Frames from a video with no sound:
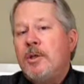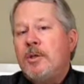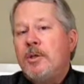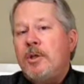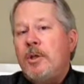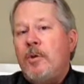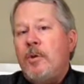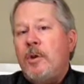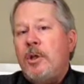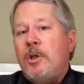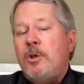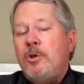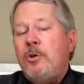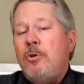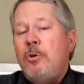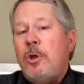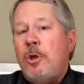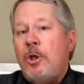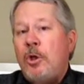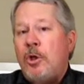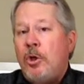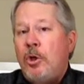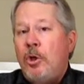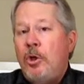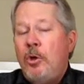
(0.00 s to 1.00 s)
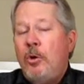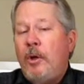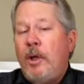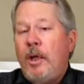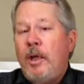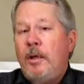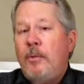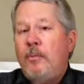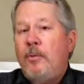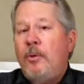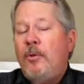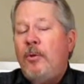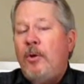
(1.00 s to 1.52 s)
so that you can do
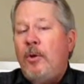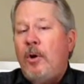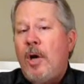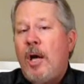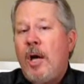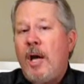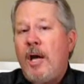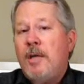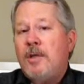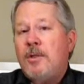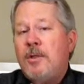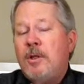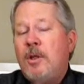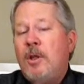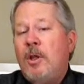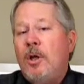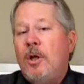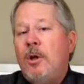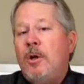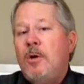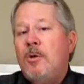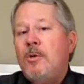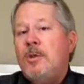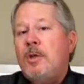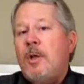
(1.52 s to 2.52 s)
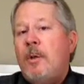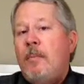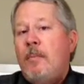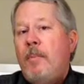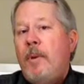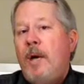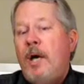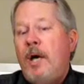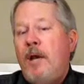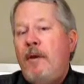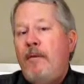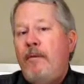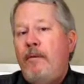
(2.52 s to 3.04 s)
it with your eyes closed
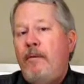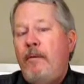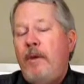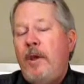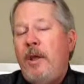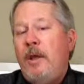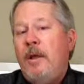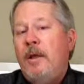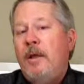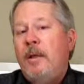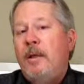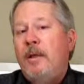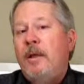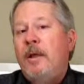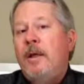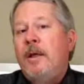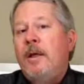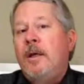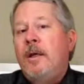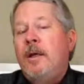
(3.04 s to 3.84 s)
by feel,